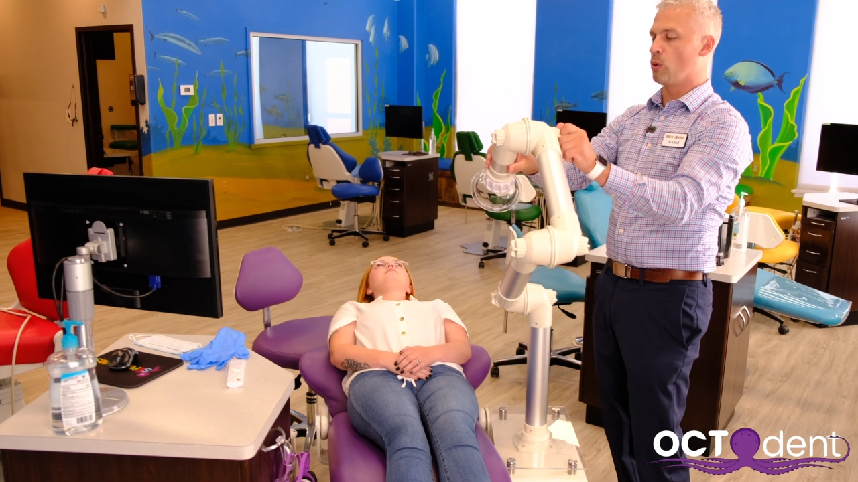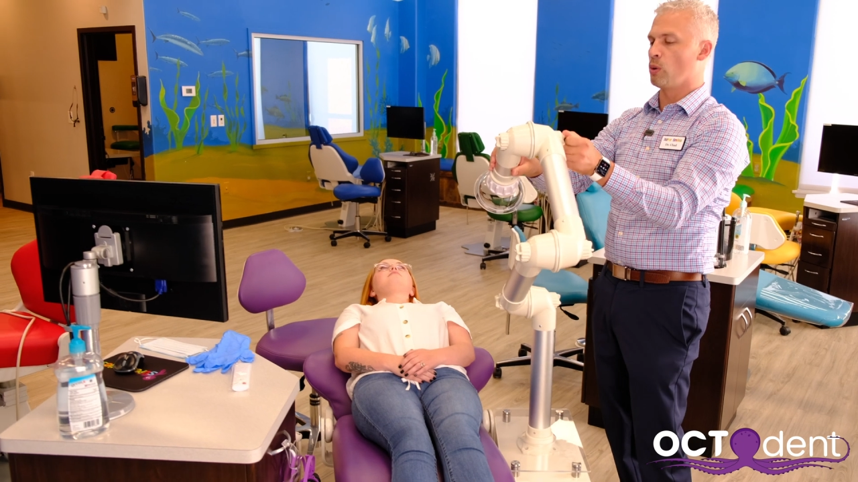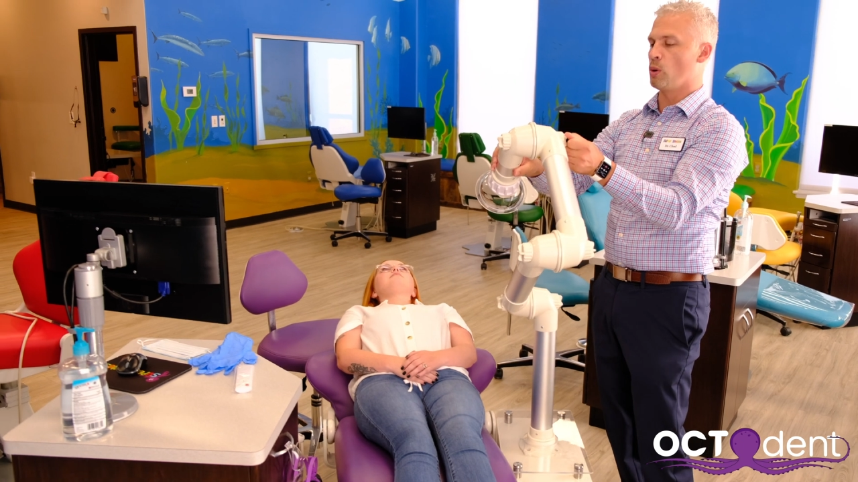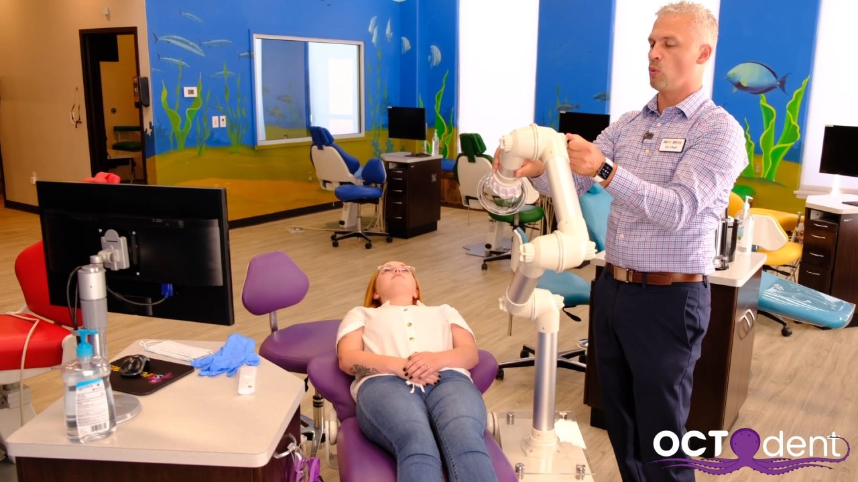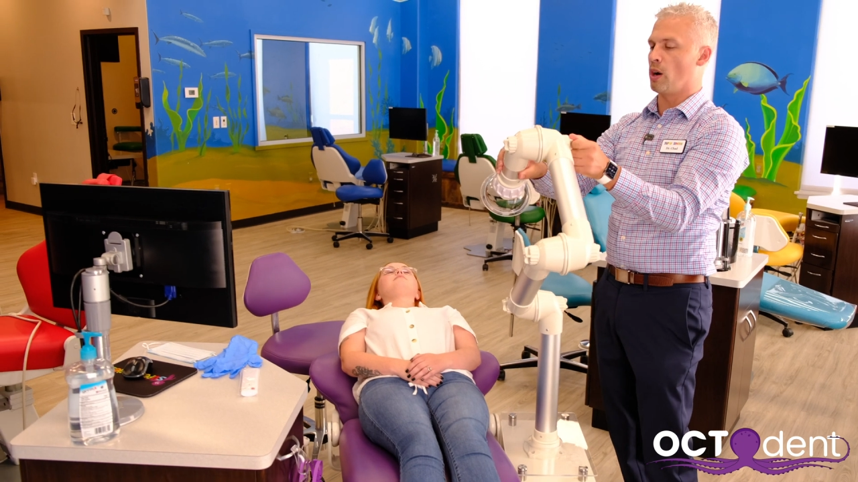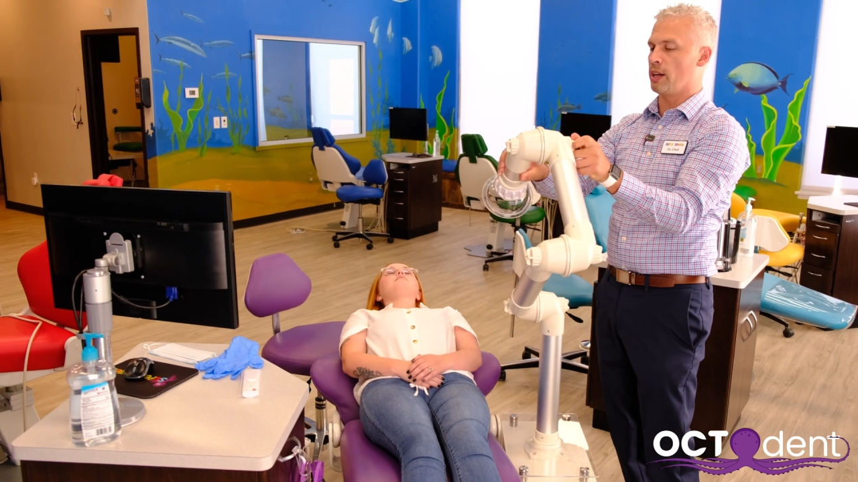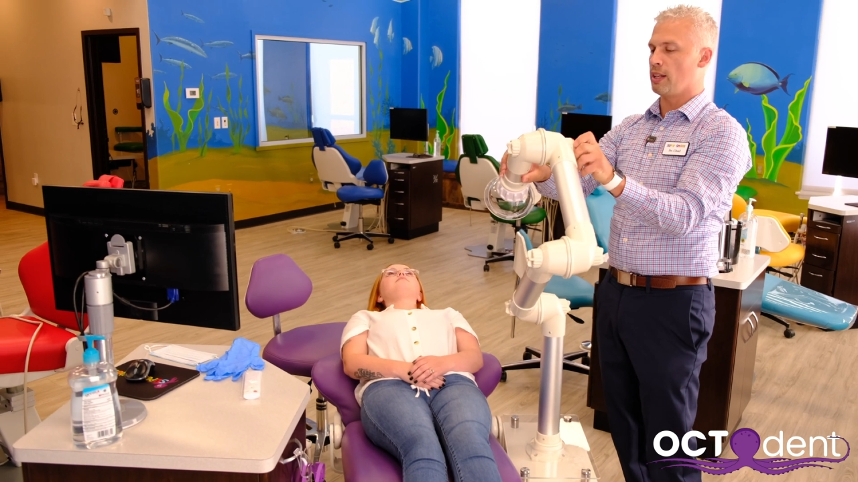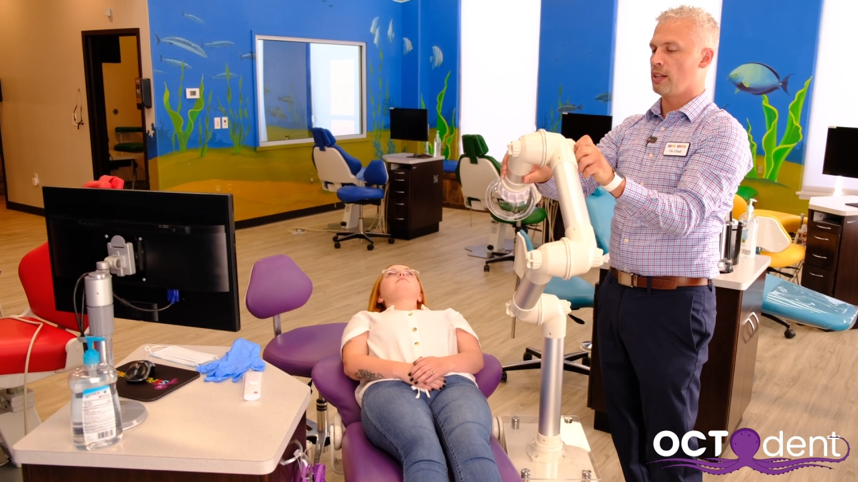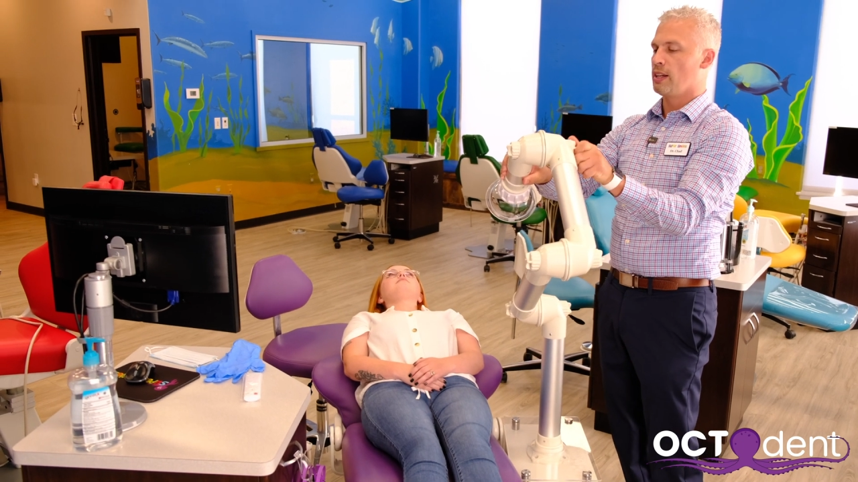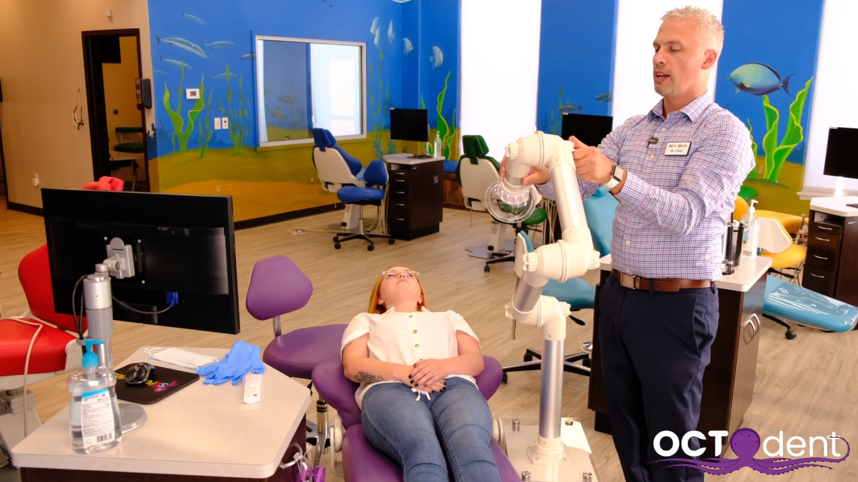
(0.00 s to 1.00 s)
where we want it.
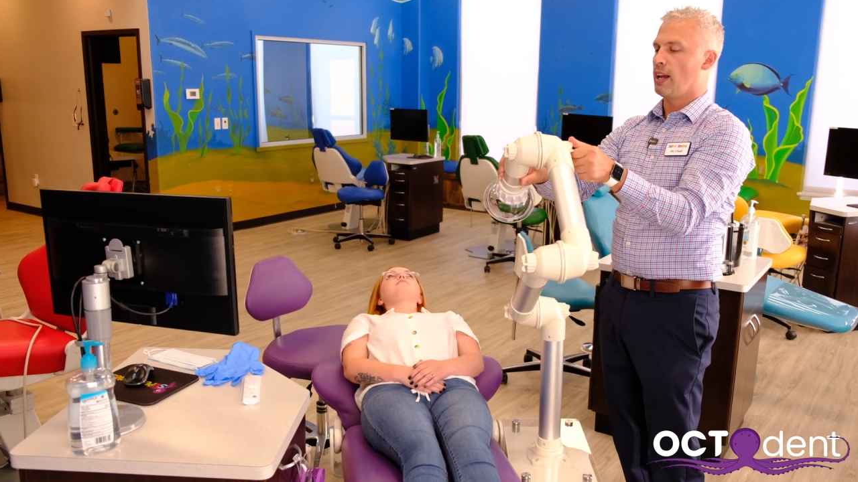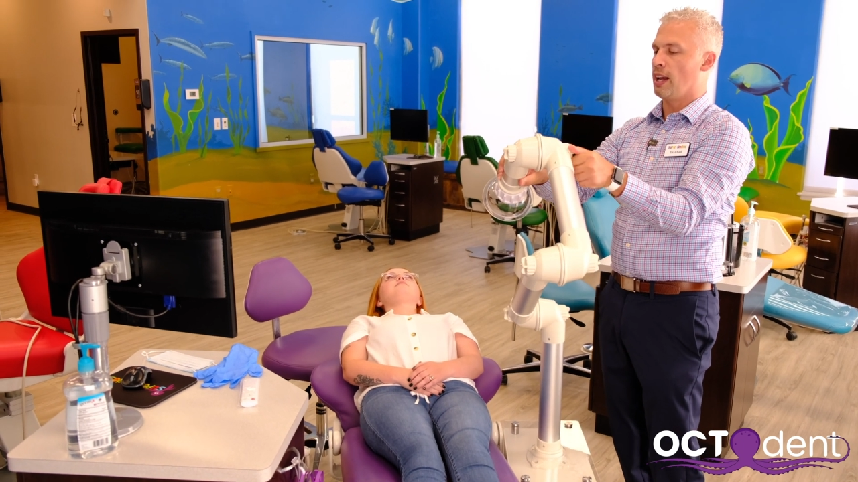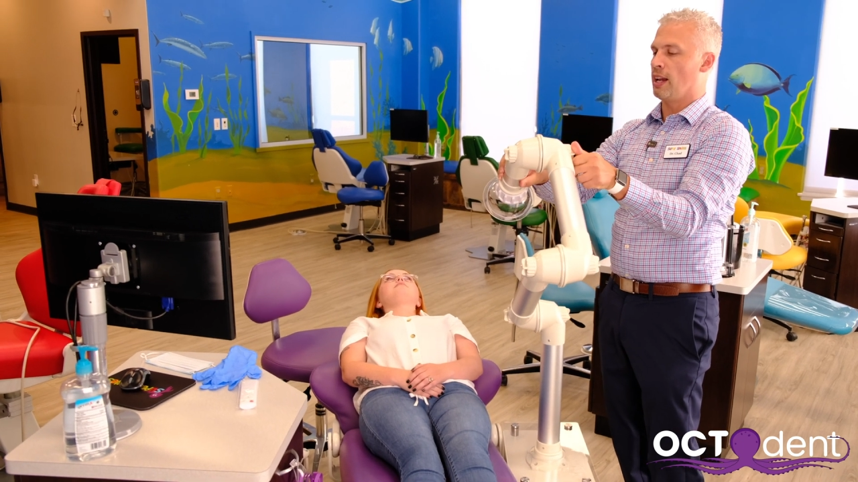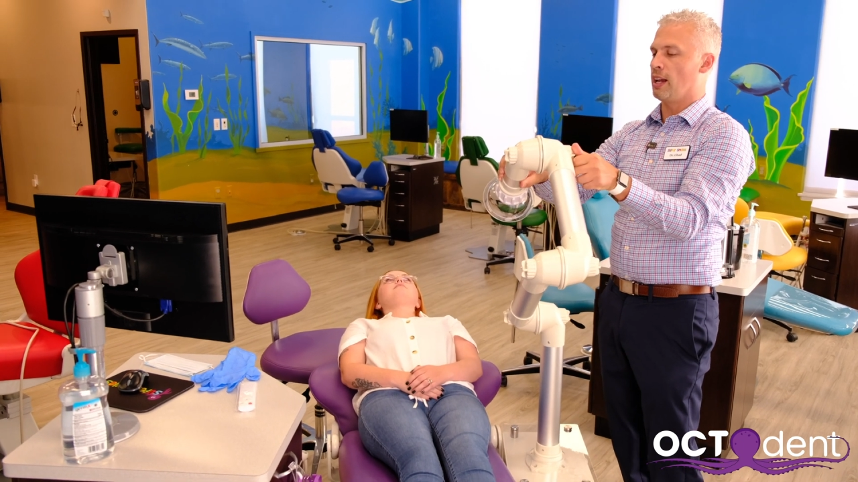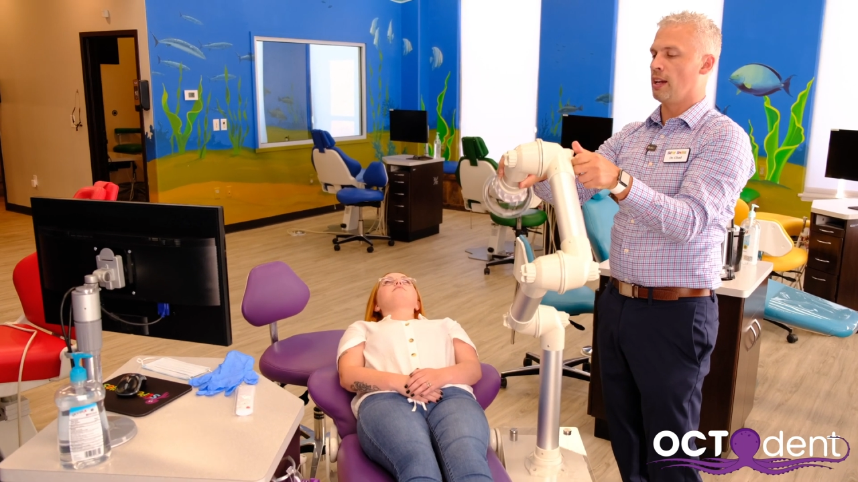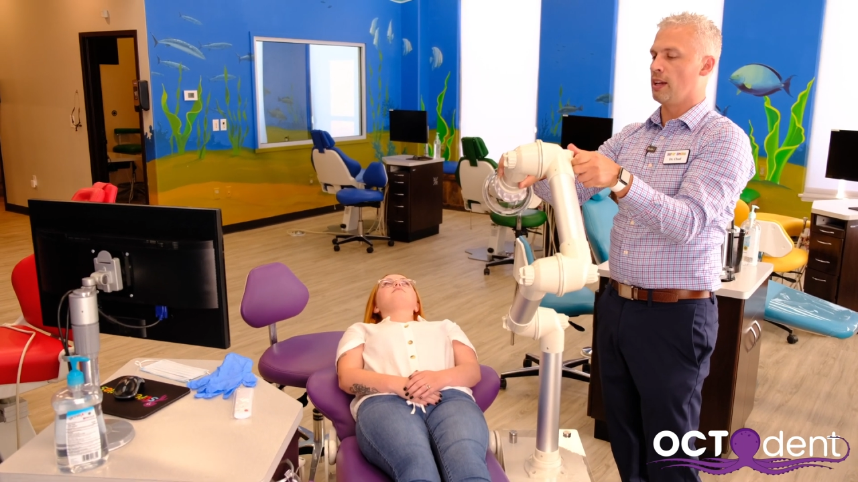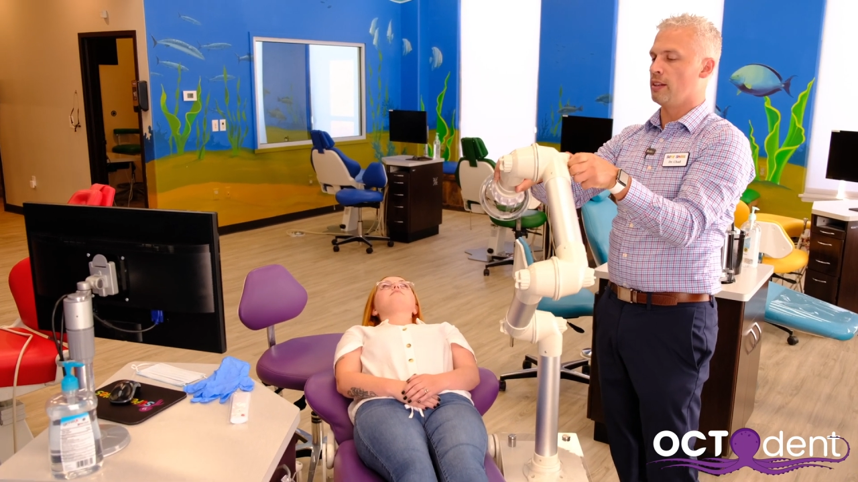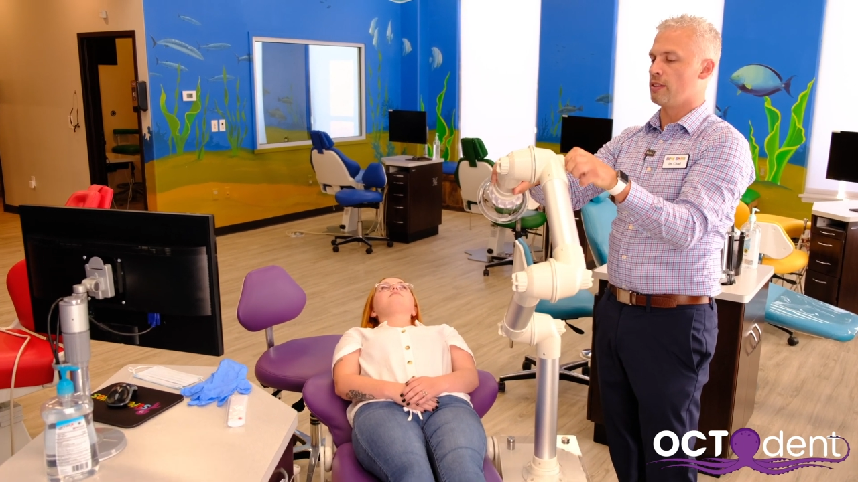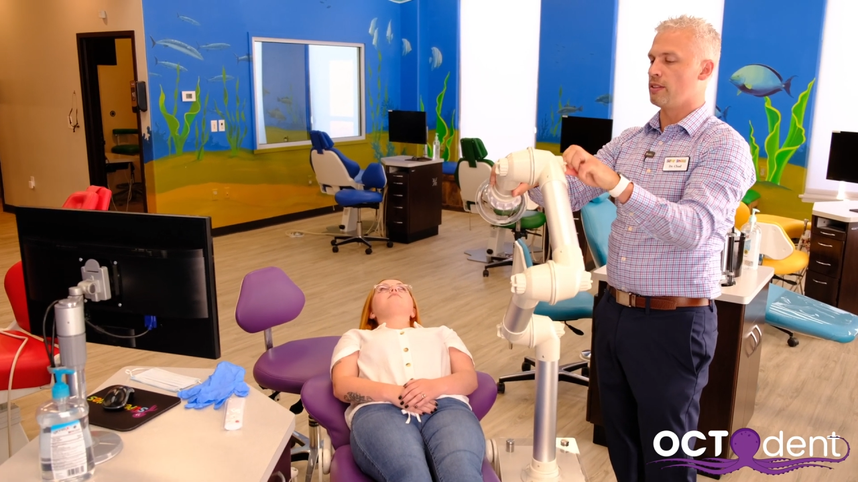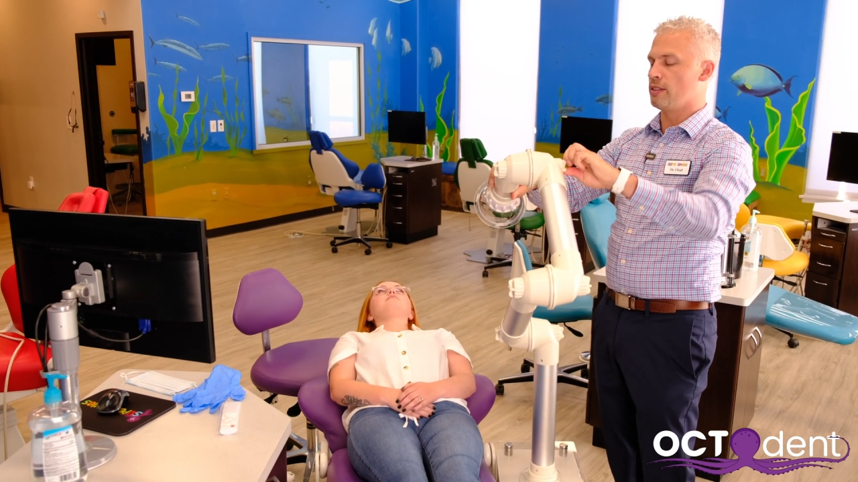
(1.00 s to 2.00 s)
And